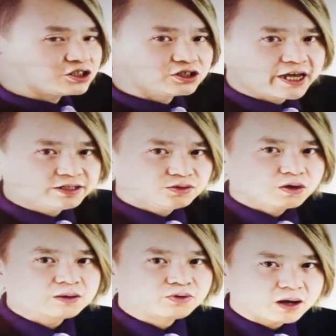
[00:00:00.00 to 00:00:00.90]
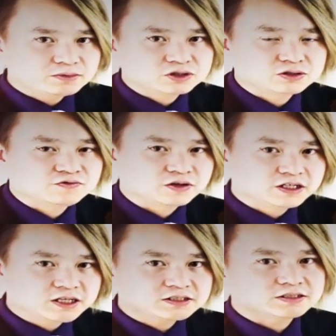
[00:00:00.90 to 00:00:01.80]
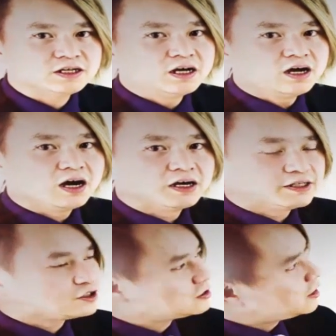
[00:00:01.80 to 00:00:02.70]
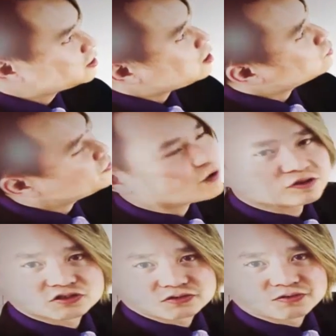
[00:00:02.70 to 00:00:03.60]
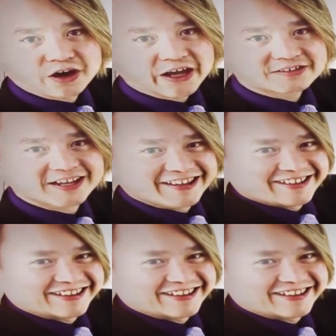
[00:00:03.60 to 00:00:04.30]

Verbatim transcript: to entertain you. I promise you, if he doesn't uh, entertain you, I'll refund you, okay?